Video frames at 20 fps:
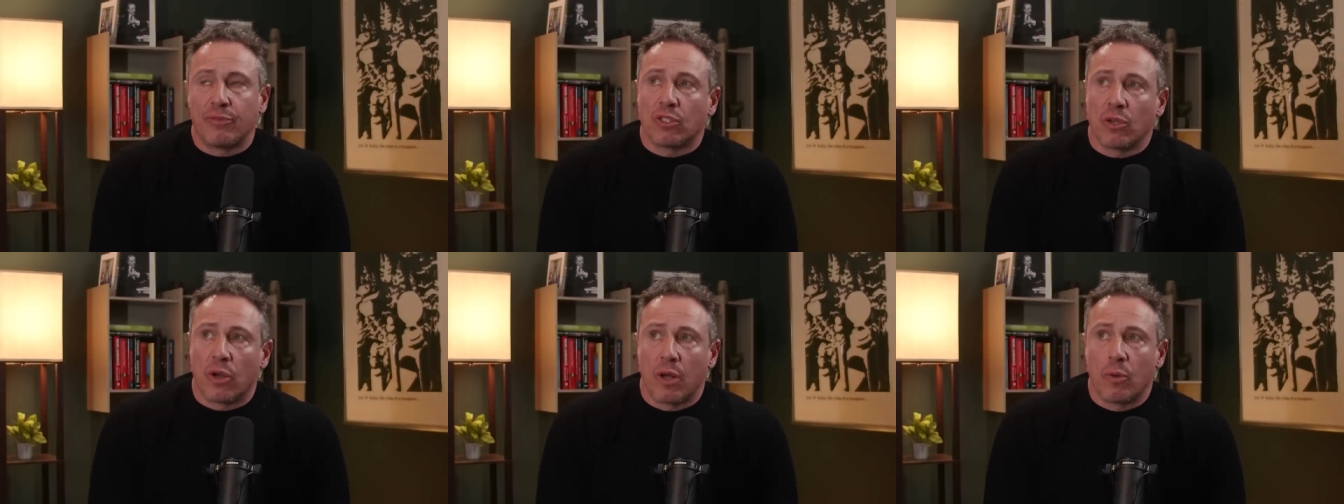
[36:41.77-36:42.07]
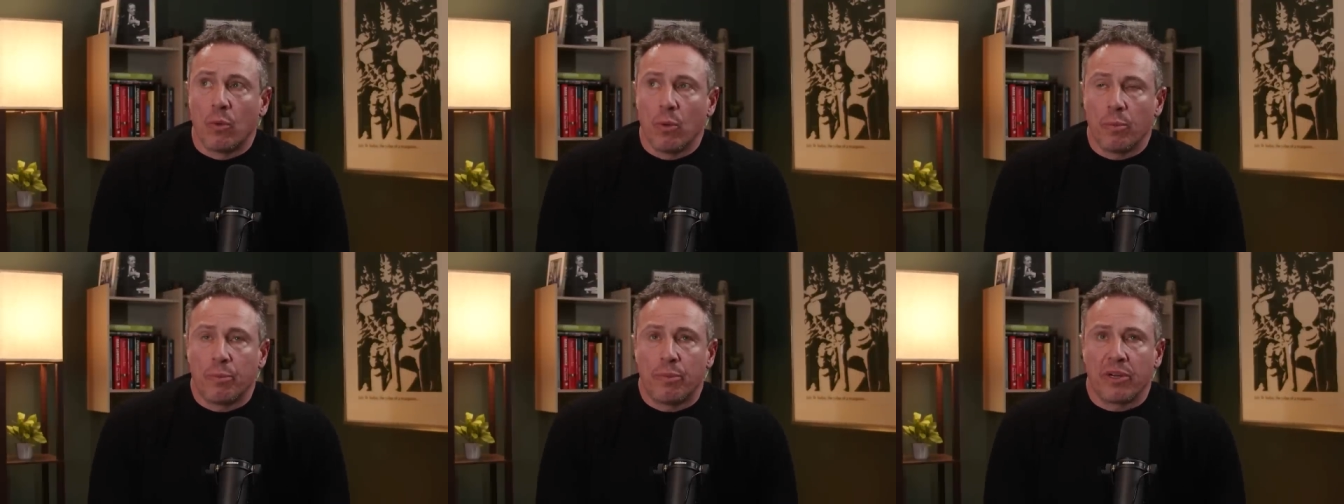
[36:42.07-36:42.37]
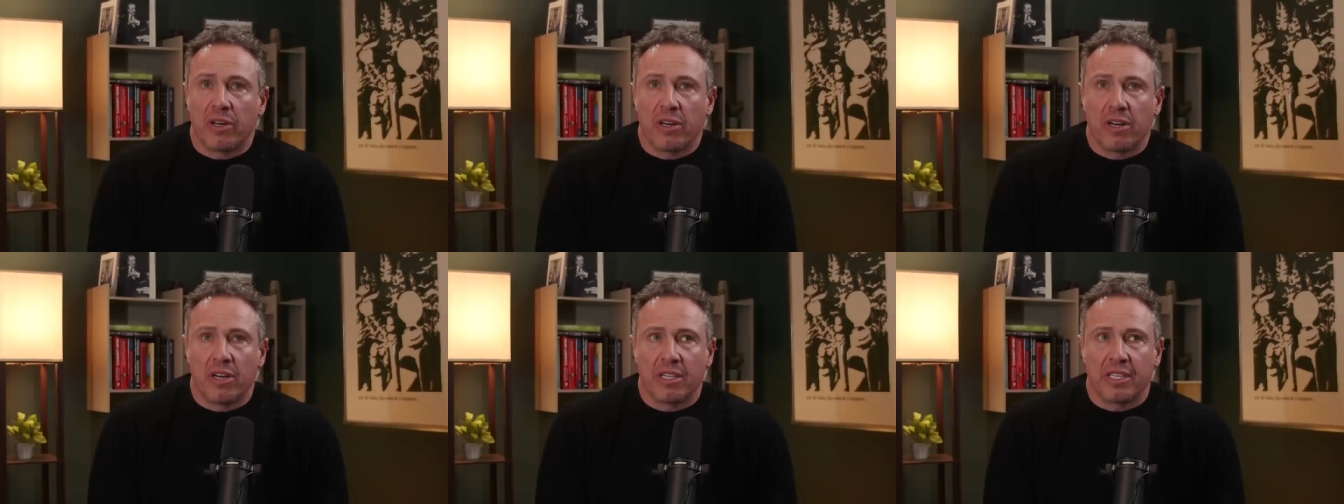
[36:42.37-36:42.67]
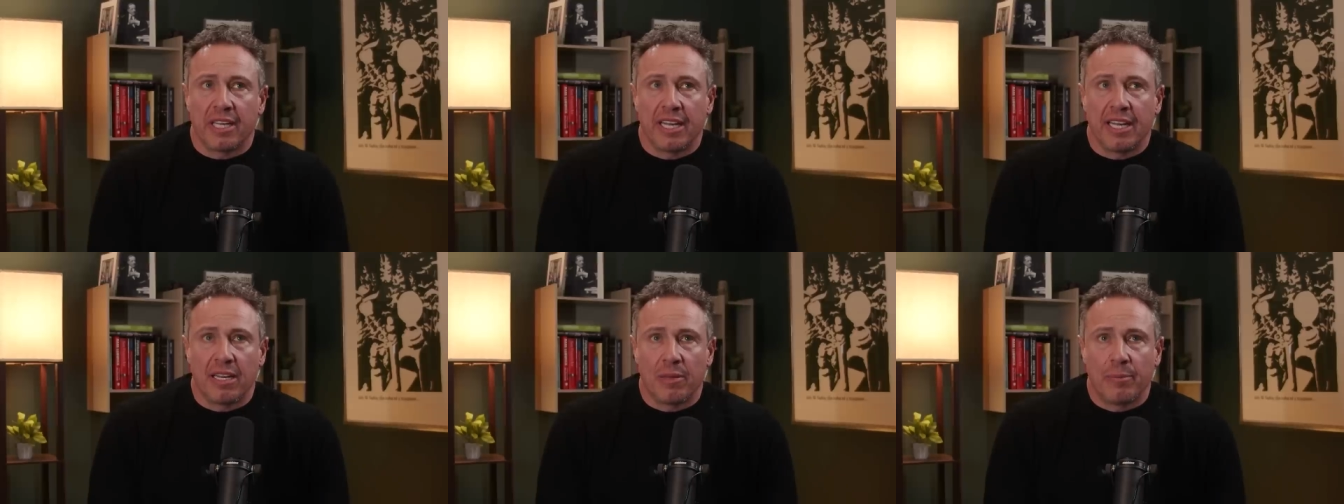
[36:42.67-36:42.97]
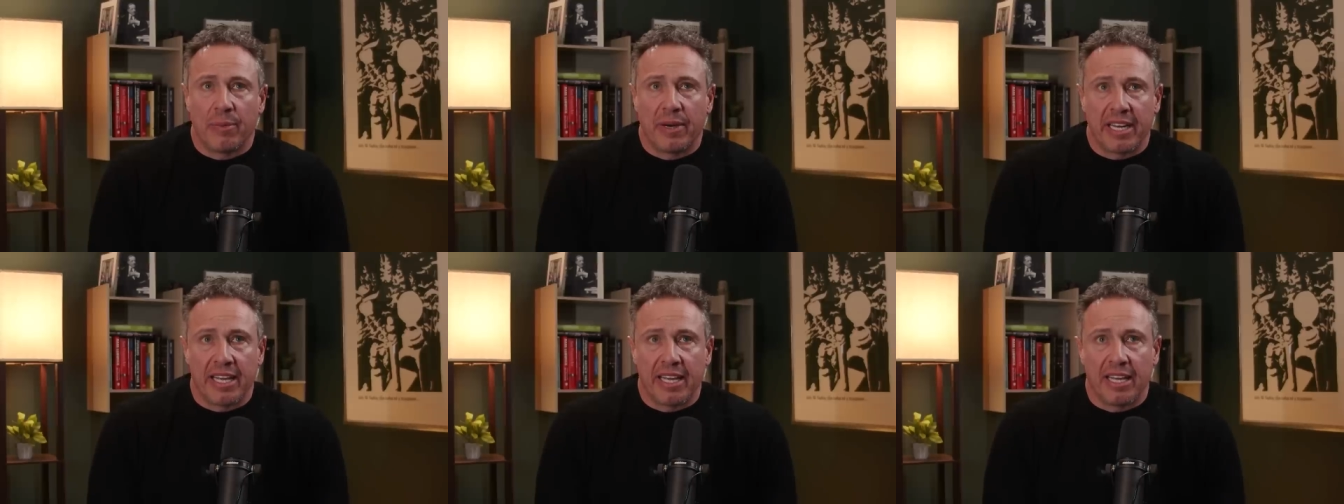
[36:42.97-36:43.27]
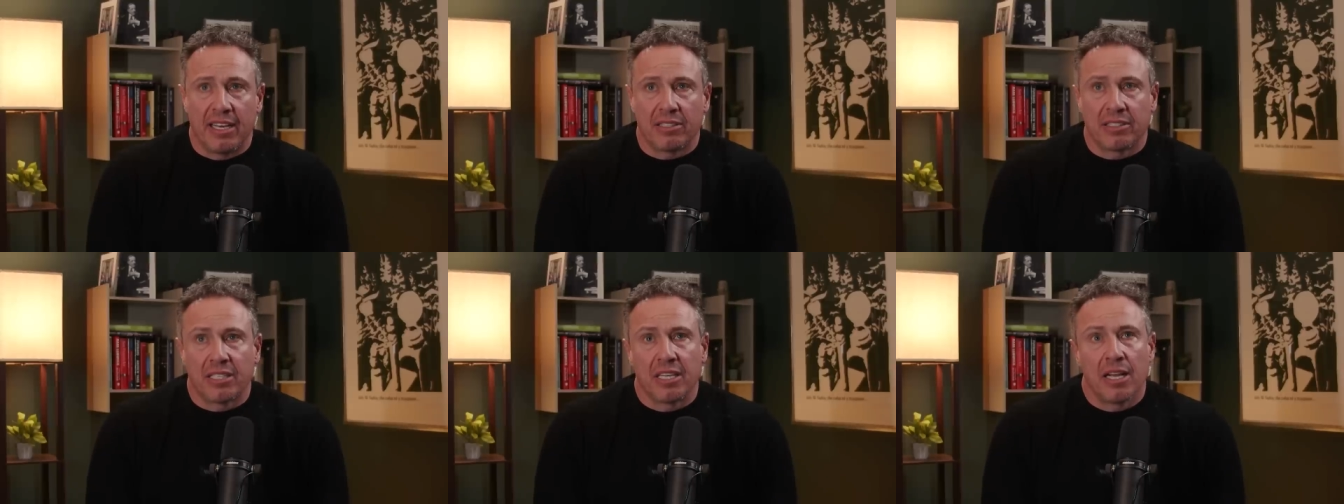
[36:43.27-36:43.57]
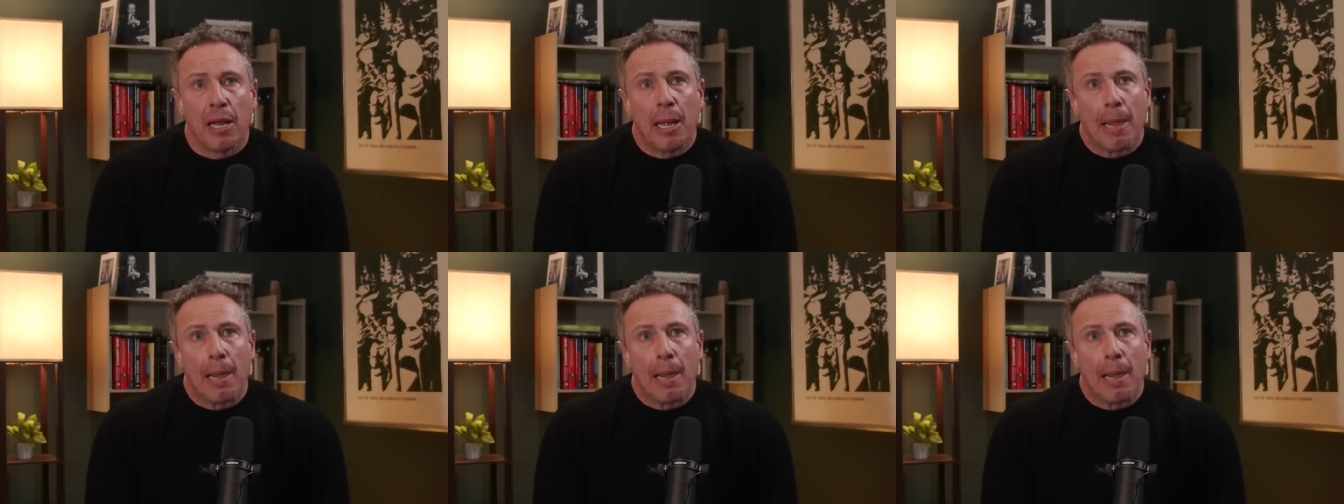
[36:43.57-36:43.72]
so I won't put it on to anybody else.